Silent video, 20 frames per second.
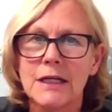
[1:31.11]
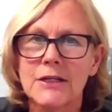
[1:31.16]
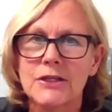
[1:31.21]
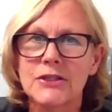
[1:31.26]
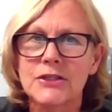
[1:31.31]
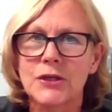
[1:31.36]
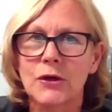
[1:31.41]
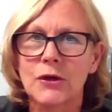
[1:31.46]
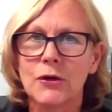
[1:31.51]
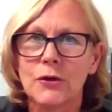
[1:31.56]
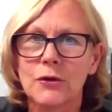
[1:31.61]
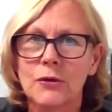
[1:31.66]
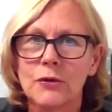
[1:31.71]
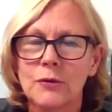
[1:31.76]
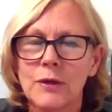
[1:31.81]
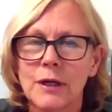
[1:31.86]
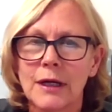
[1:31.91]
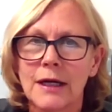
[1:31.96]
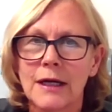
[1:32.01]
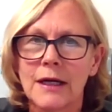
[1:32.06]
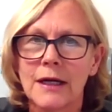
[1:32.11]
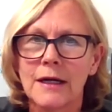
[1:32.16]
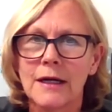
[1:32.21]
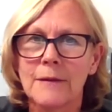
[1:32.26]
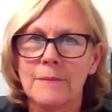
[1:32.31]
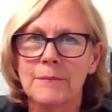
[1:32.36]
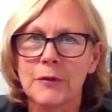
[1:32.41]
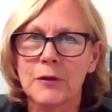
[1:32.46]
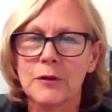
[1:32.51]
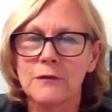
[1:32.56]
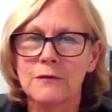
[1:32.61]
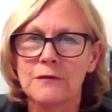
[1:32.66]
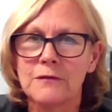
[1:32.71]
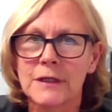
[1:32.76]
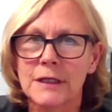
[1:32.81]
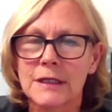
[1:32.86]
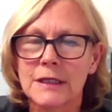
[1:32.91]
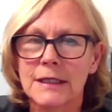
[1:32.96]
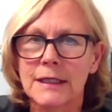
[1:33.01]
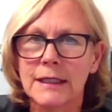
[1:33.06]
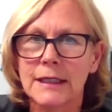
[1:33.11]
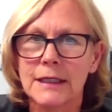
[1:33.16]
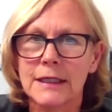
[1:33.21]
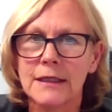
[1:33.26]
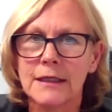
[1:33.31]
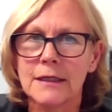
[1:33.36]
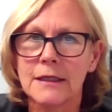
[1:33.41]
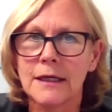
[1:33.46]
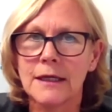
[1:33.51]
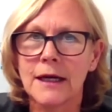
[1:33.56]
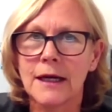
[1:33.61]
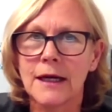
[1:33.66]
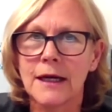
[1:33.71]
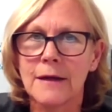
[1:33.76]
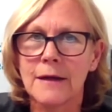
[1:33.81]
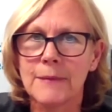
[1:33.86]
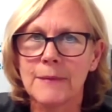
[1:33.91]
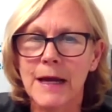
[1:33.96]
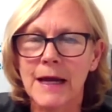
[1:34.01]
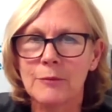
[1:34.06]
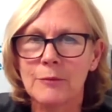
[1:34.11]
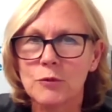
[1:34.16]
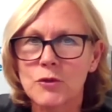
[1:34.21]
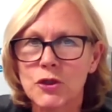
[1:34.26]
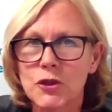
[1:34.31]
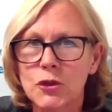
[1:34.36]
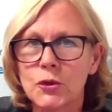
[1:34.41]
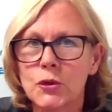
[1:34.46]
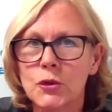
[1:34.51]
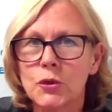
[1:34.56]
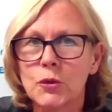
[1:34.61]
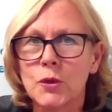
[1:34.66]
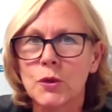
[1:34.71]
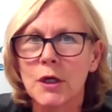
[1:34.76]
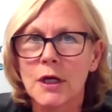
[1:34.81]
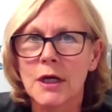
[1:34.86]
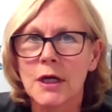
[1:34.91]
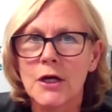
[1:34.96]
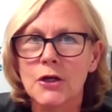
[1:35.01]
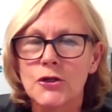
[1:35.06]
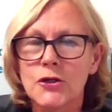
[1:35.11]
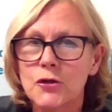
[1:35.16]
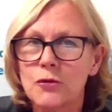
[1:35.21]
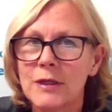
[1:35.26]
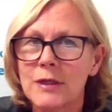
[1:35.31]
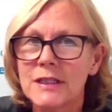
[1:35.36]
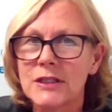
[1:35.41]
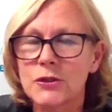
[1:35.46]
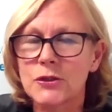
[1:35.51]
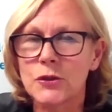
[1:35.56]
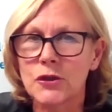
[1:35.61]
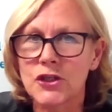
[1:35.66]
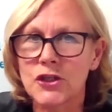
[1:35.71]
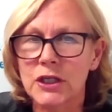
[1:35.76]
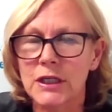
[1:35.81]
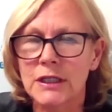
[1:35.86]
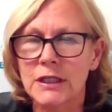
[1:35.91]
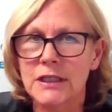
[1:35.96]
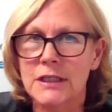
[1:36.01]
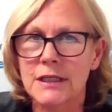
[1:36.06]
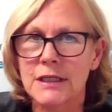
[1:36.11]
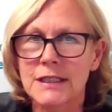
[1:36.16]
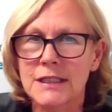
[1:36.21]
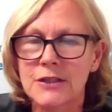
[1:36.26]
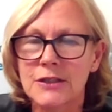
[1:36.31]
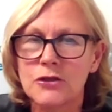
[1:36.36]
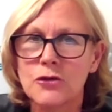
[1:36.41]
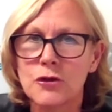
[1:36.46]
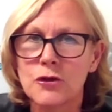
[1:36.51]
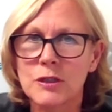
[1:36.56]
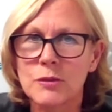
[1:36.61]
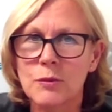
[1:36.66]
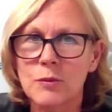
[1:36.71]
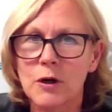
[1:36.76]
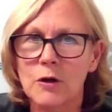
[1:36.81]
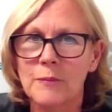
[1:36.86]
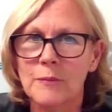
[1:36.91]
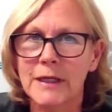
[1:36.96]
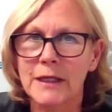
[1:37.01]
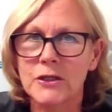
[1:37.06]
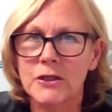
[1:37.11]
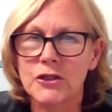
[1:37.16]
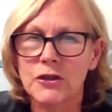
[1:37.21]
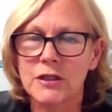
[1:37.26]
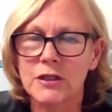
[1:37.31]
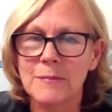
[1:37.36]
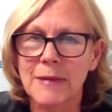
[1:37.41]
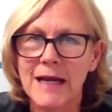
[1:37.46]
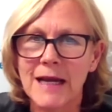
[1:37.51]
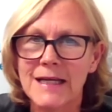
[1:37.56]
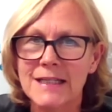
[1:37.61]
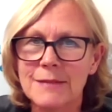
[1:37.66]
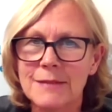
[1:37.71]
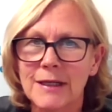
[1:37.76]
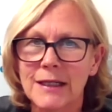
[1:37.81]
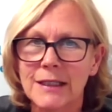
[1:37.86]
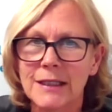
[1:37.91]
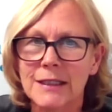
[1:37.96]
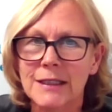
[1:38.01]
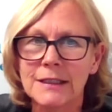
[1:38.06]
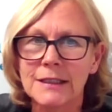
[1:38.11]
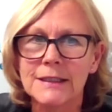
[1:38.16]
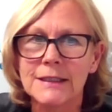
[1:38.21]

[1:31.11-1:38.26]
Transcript: So perfectly able to do research into this nurse wellbeing during the pandemic.